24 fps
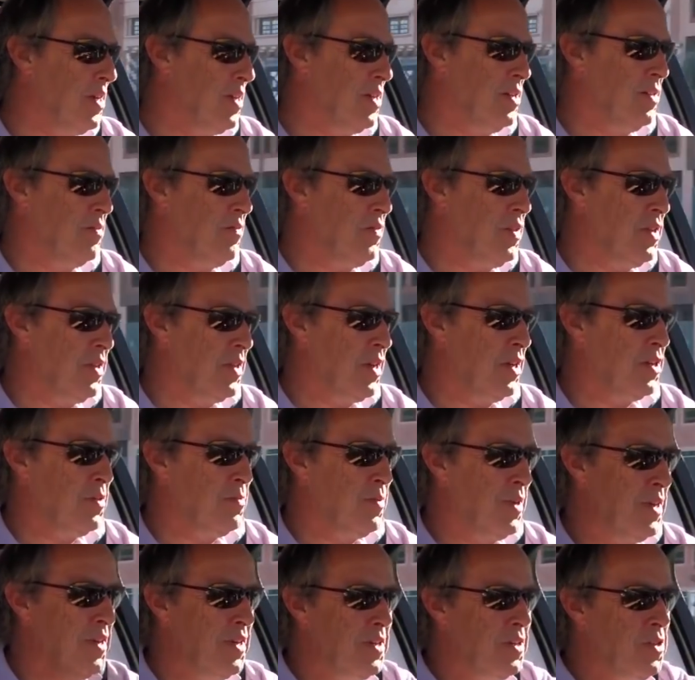And I think that's
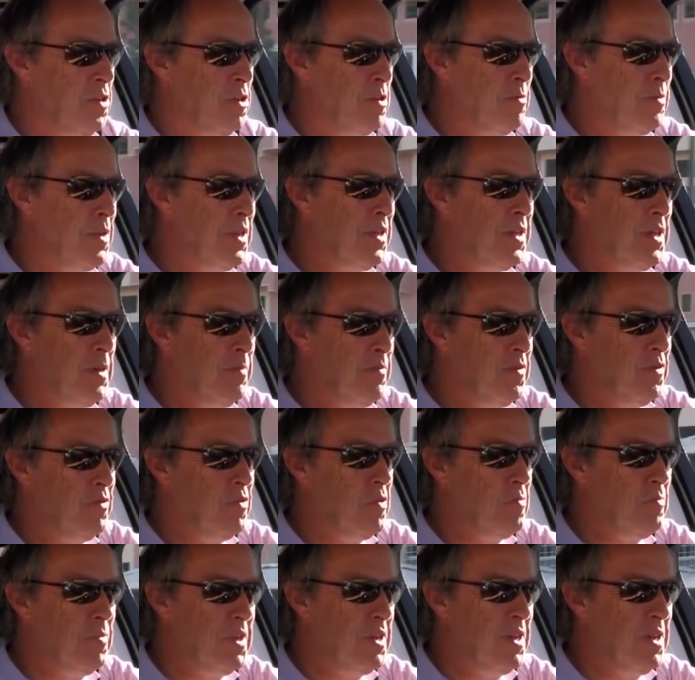where the economy comes from.